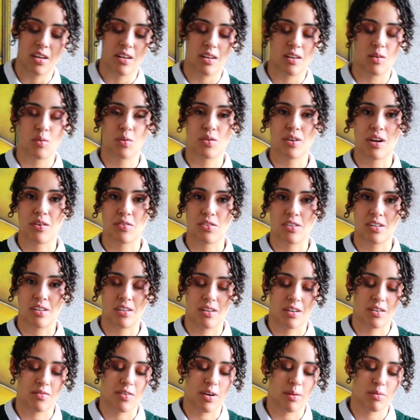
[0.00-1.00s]
There weren't actually a
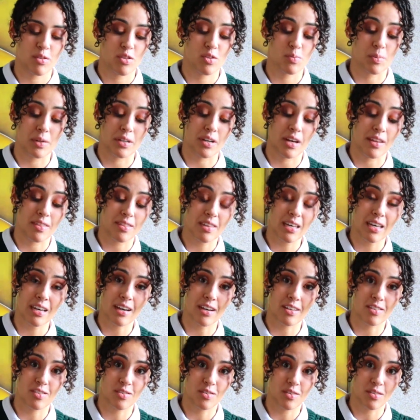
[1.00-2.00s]
lot of options, but I think
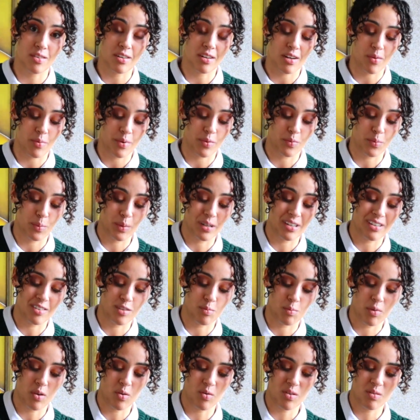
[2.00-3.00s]
it's good that I went with the
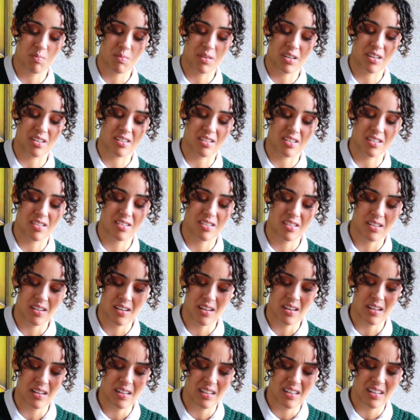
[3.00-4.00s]
small one because
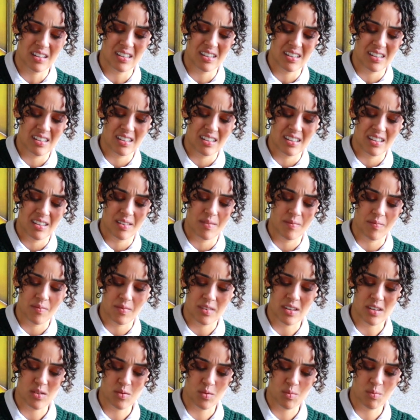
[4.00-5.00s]

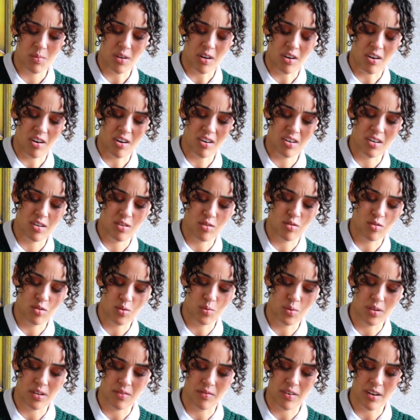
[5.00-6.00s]
this would be harder to do
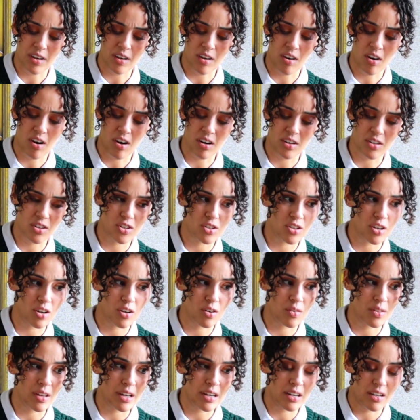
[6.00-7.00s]
with a very hard
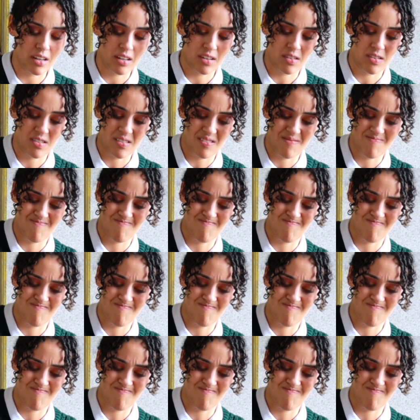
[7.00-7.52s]
shell that is,